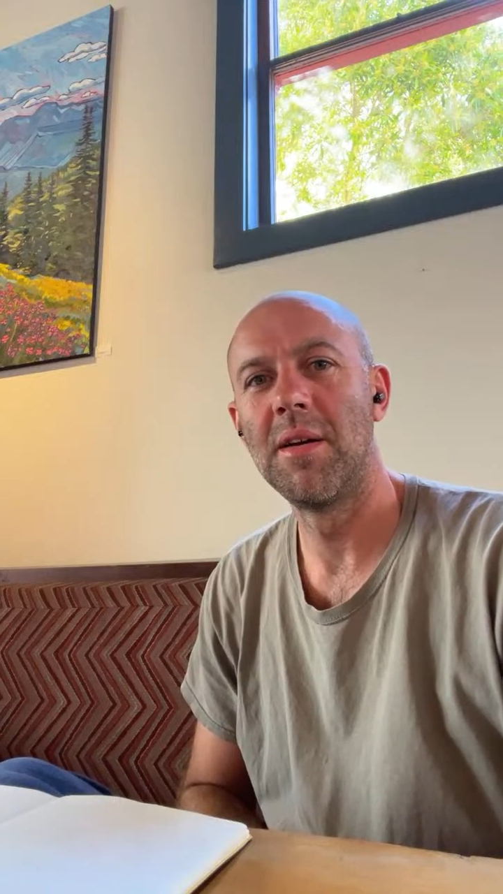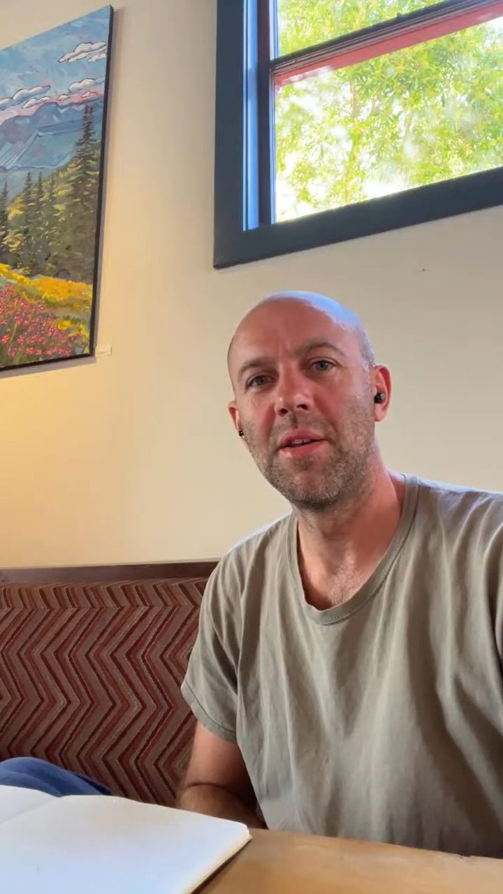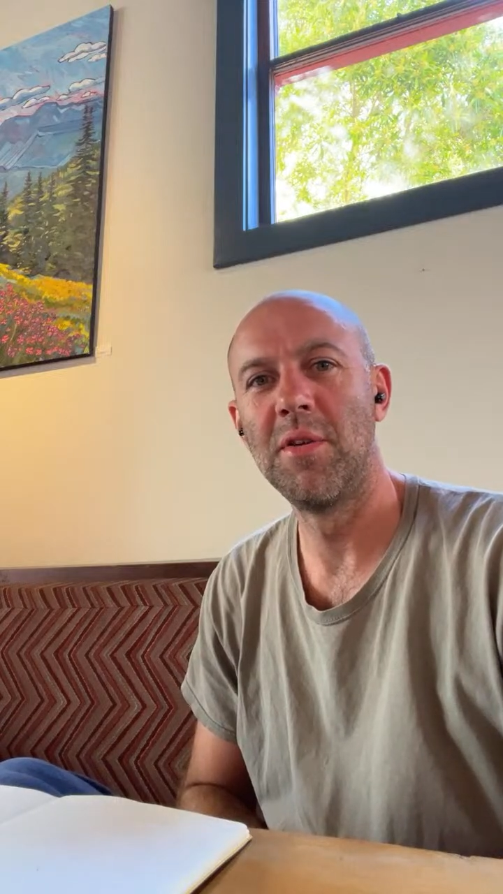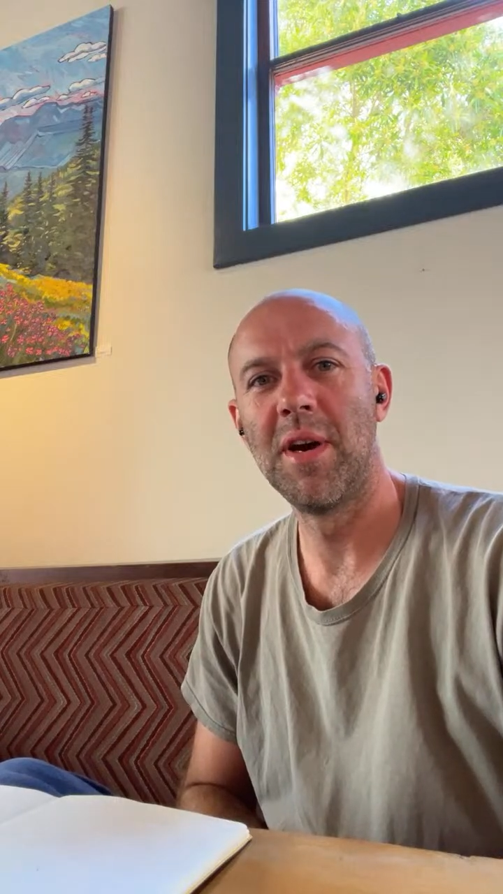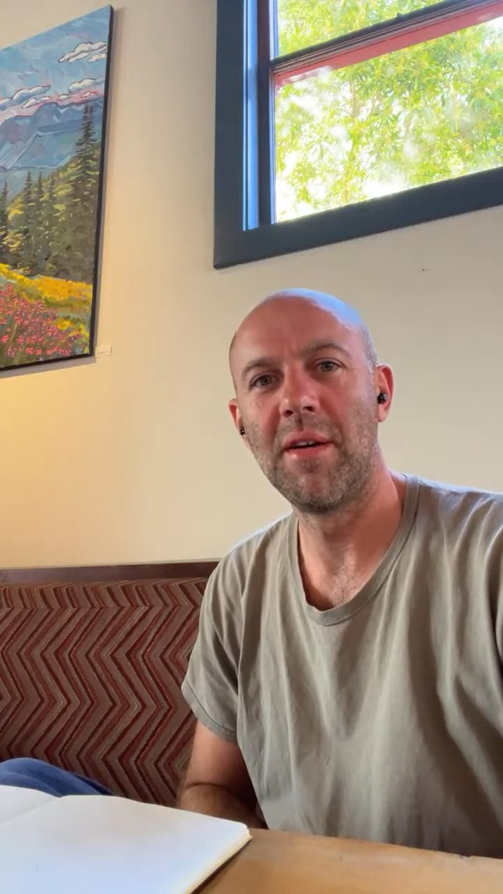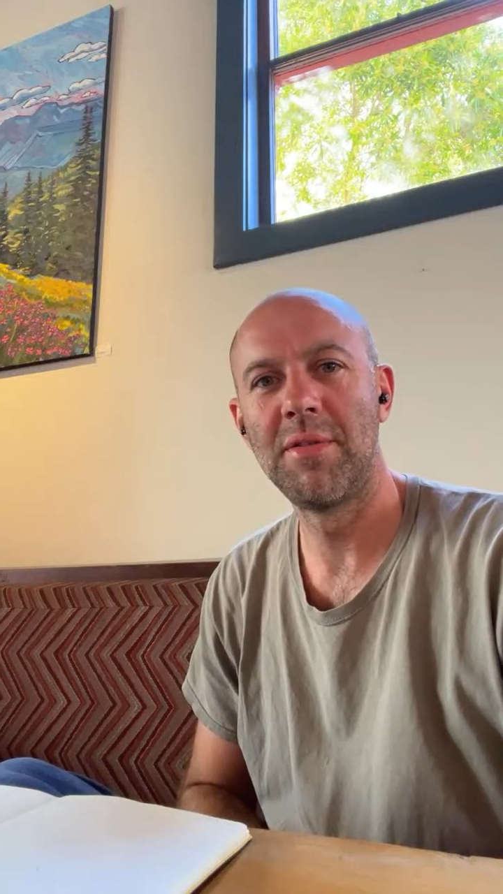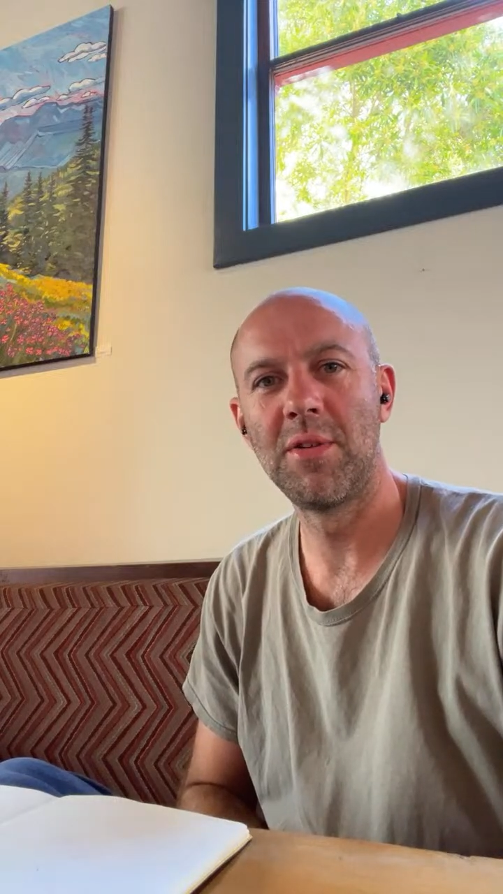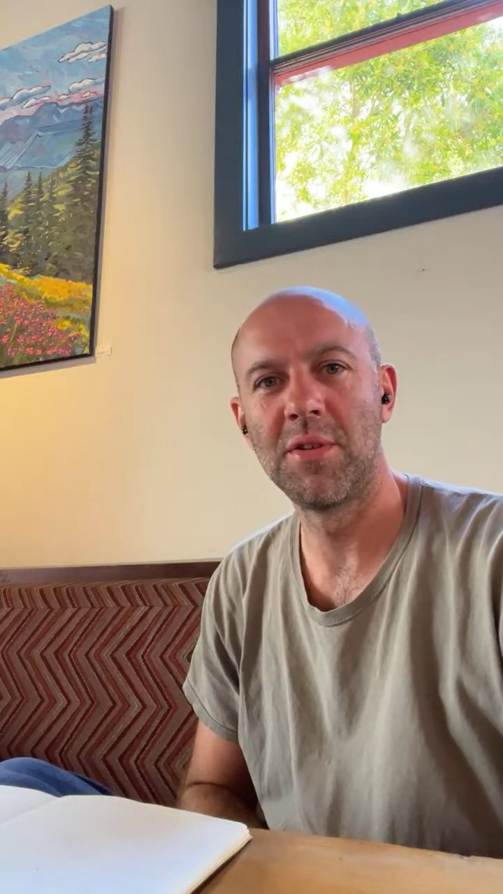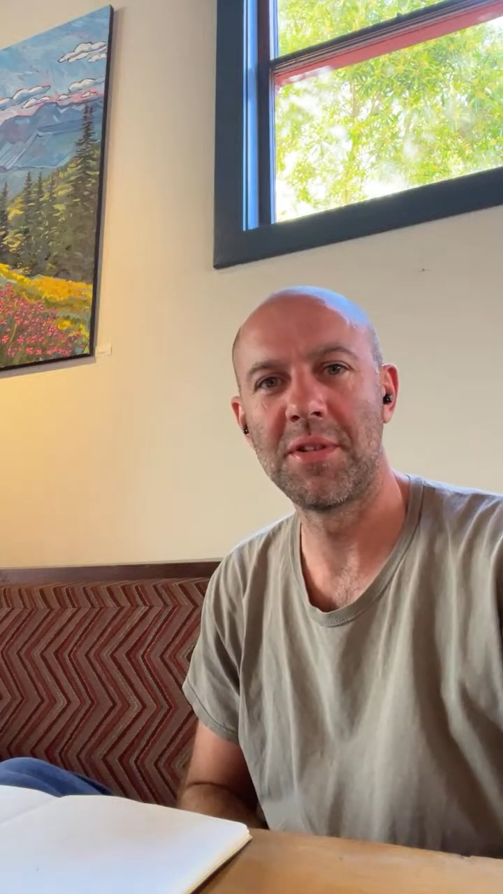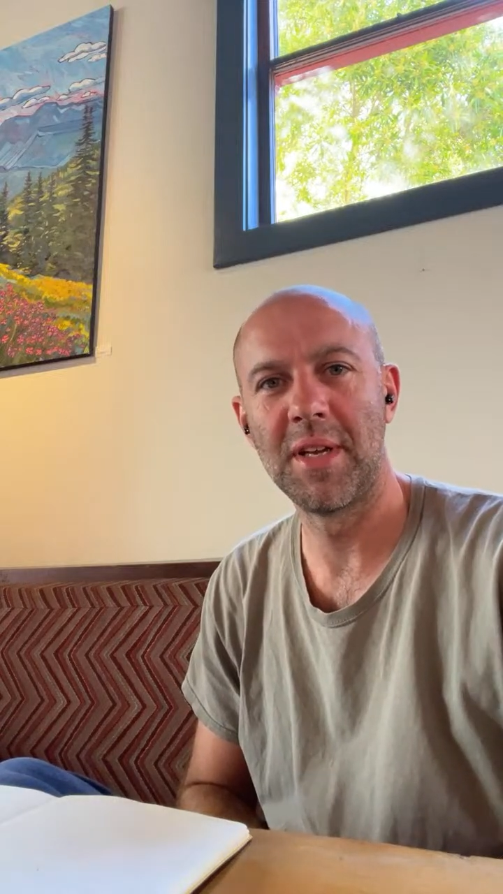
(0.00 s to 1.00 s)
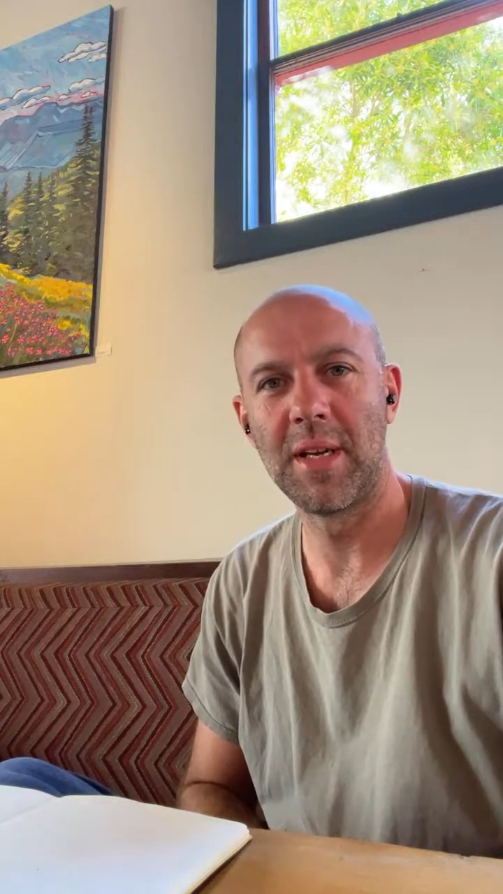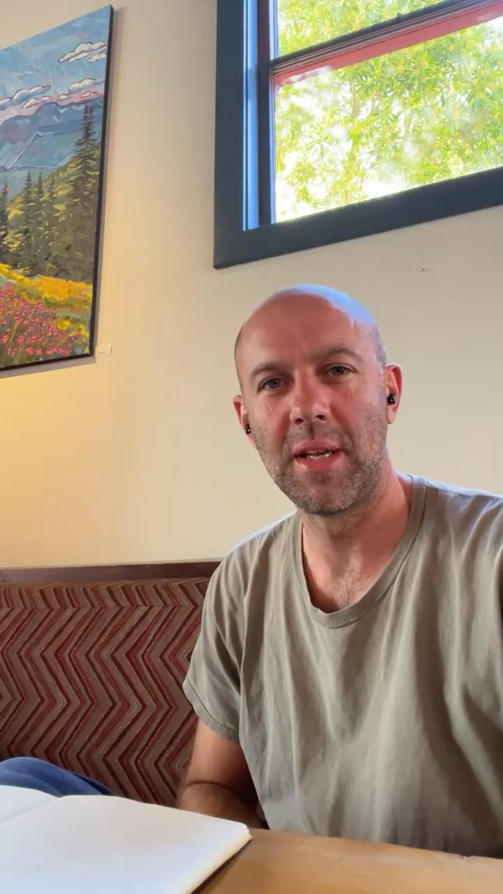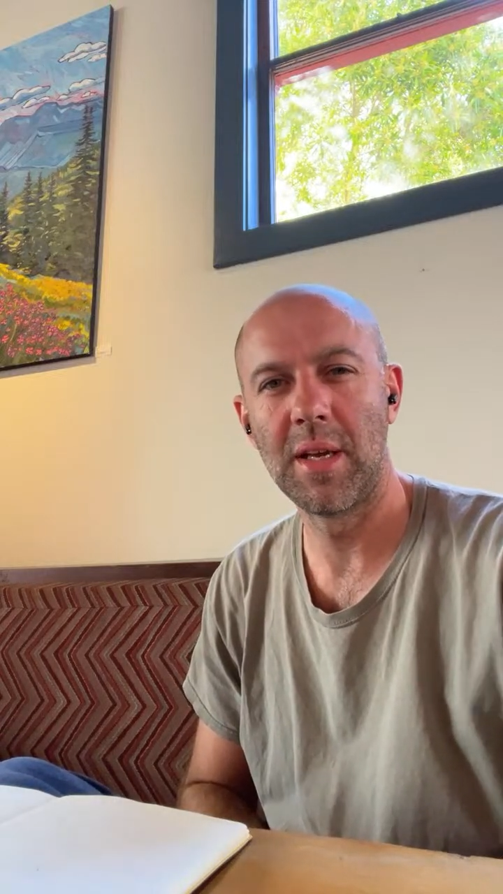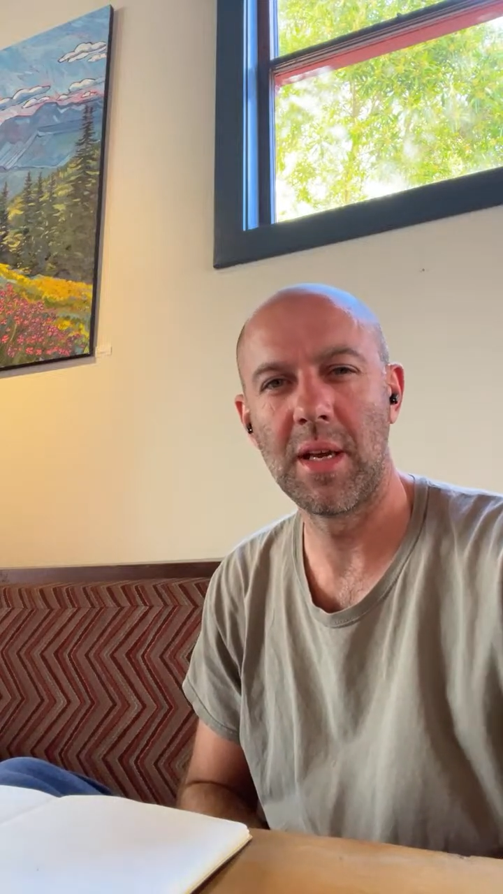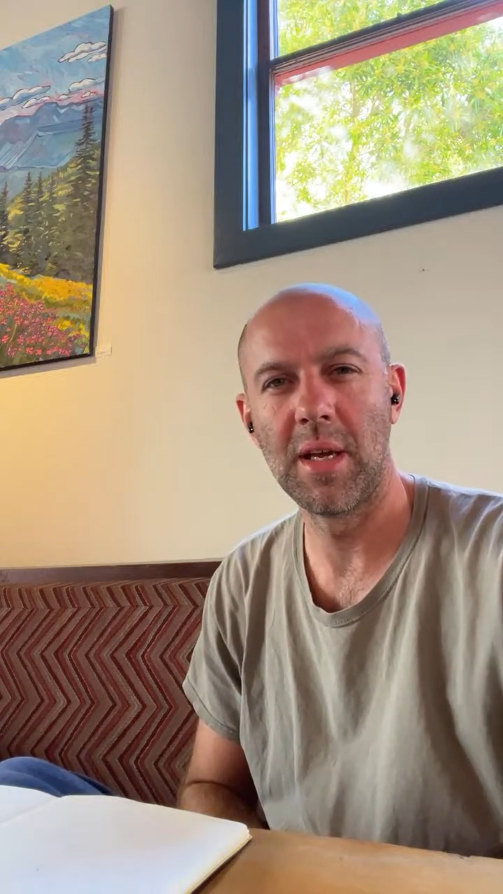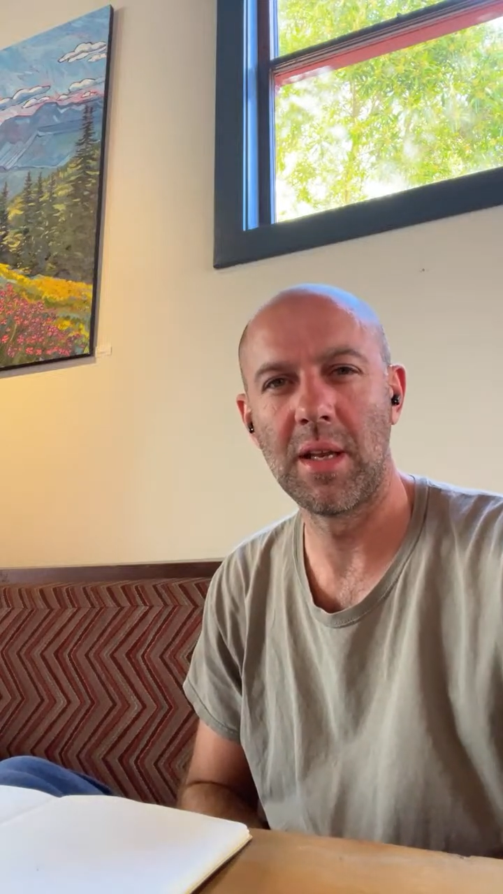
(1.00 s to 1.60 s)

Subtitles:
You have to study